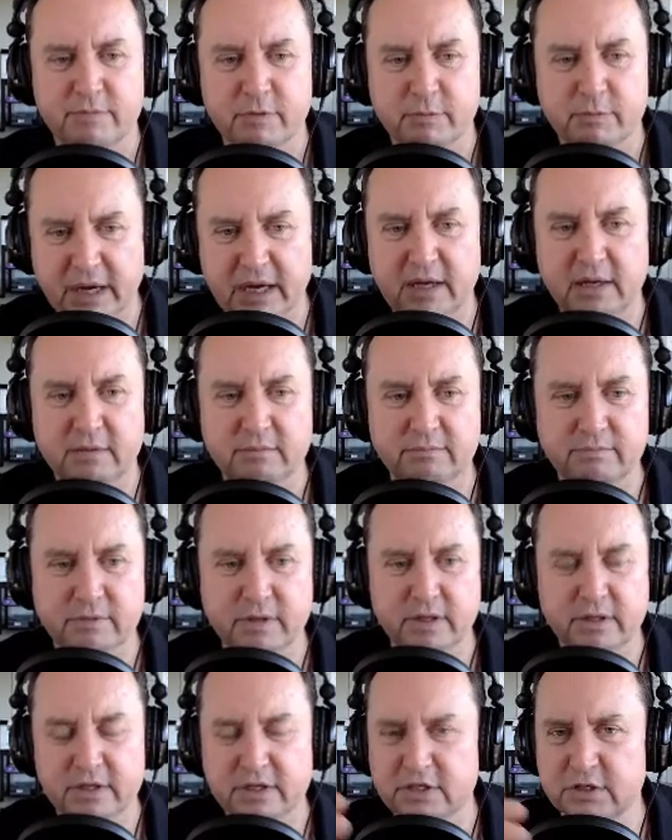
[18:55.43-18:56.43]
But
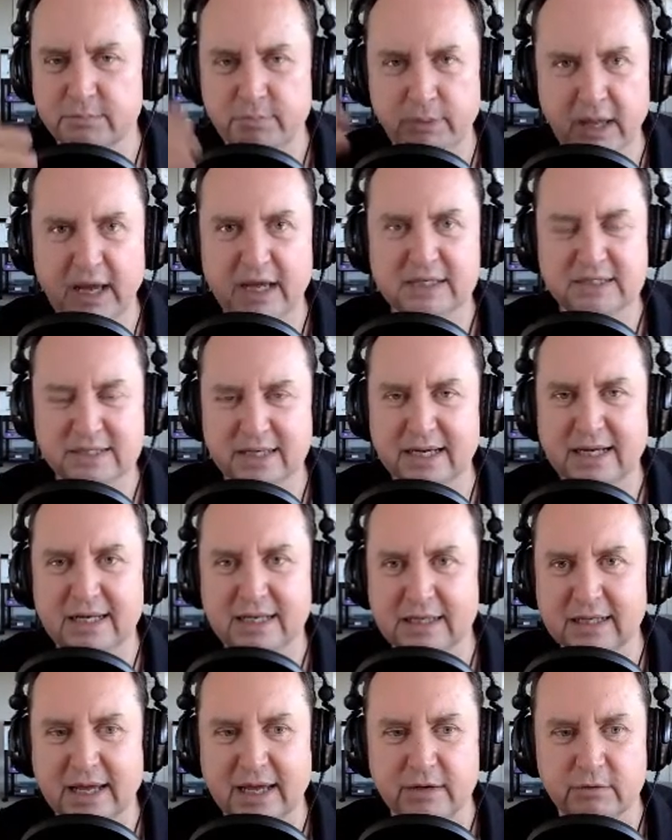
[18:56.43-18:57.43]
this applies to
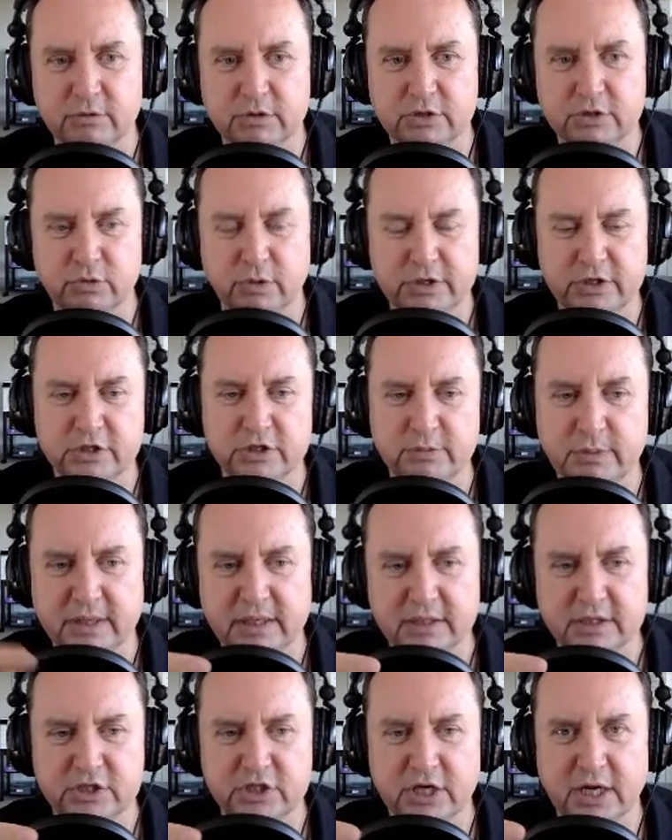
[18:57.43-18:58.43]
any language when you're
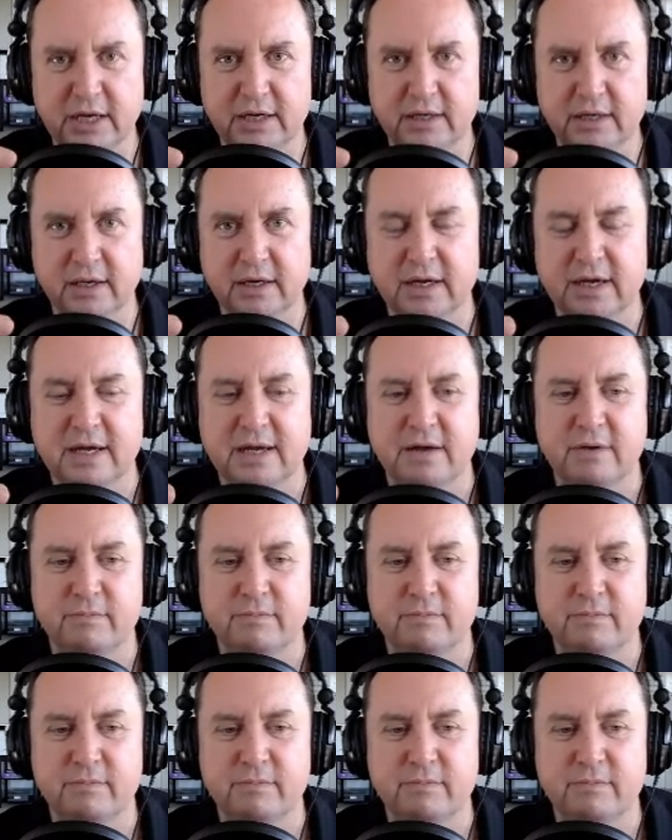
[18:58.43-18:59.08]
speaking to China.